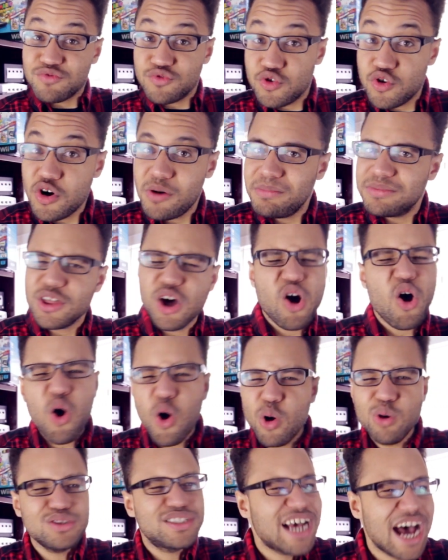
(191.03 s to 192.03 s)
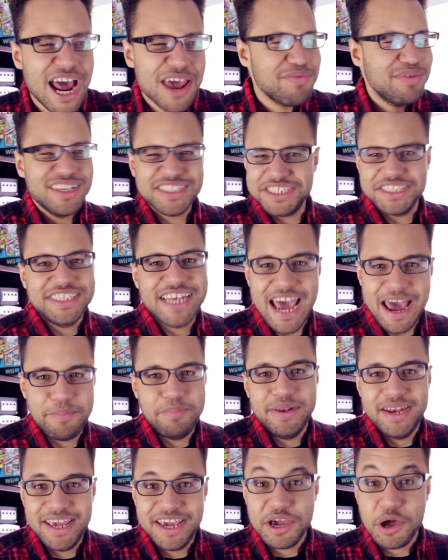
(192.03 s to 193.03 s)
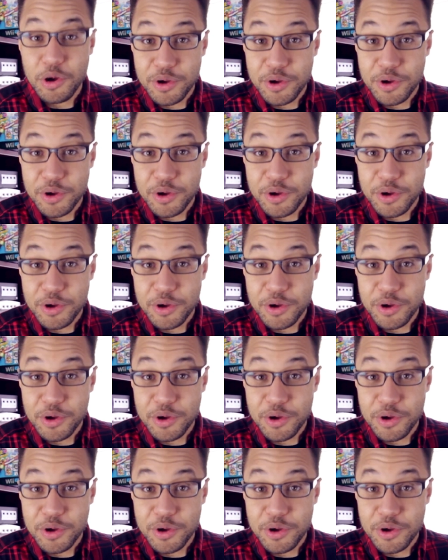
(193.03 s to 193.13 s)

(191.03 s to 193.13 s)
room the whole time this is happening.